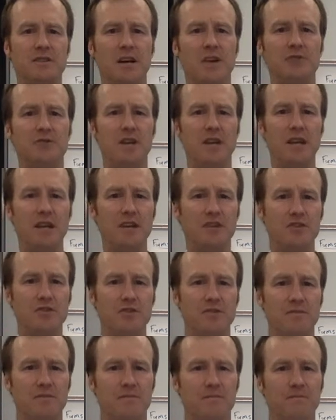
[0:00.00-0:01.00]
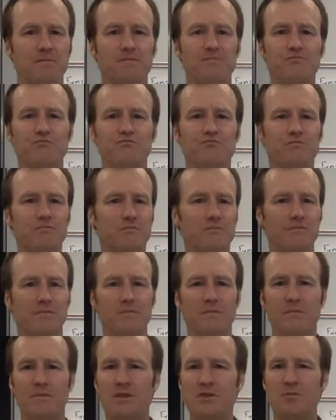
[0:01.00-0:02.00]
delta H.
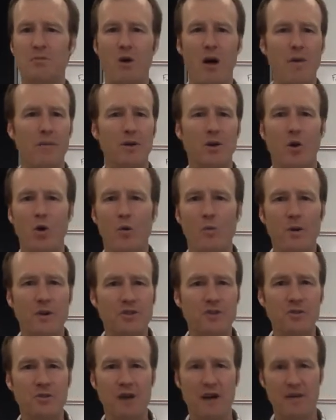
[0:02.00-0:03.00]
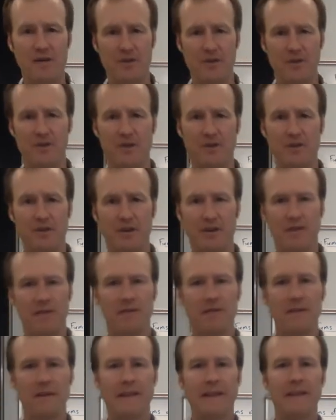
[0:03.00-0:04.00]
There's probably a whole bunch you haven't heard in there.
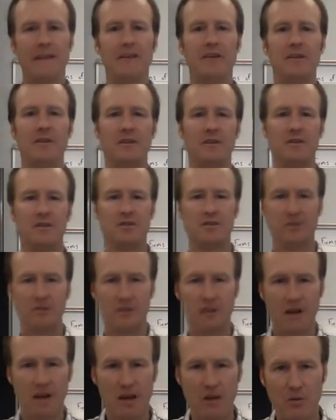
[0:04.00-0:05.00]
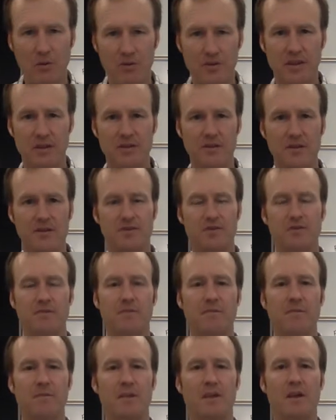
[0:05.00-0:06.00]
I will tell you this.
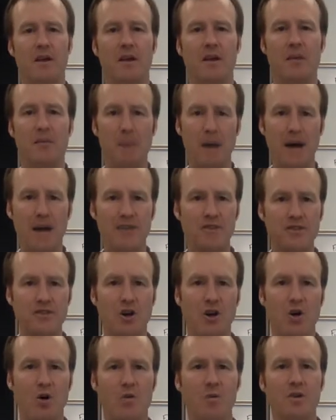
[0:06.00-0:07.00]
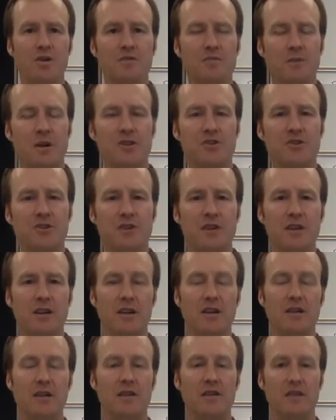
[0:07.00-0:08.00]
Mass is always measured
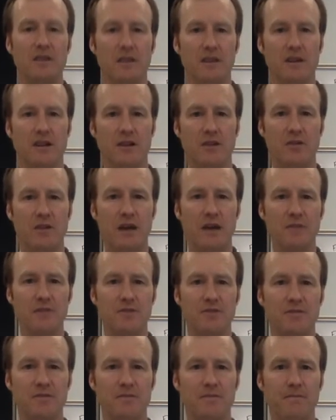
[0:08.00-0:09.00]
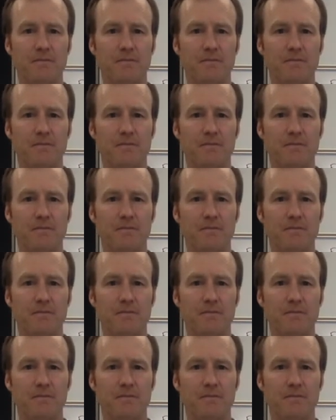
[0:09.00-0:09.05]
in kilograms.